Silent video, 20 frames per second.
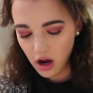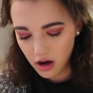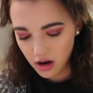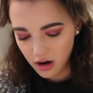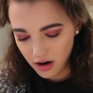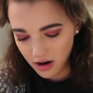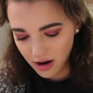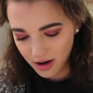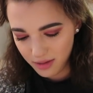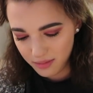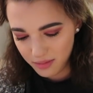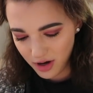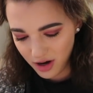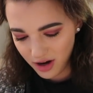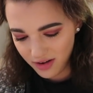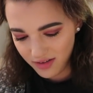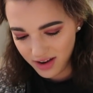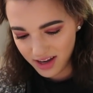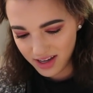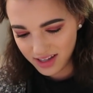
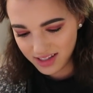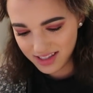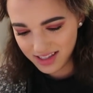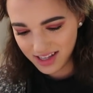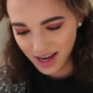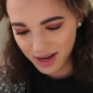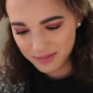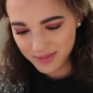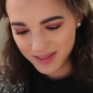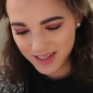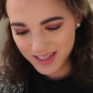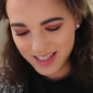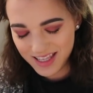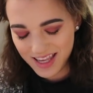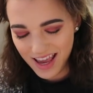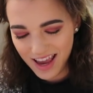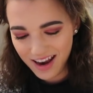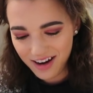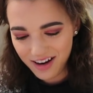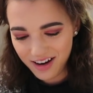Oh, I'm nervous. I'm
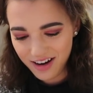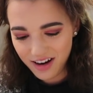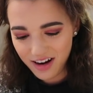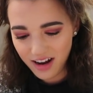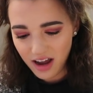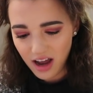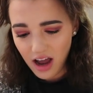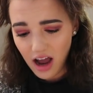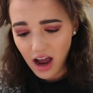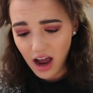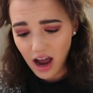scared.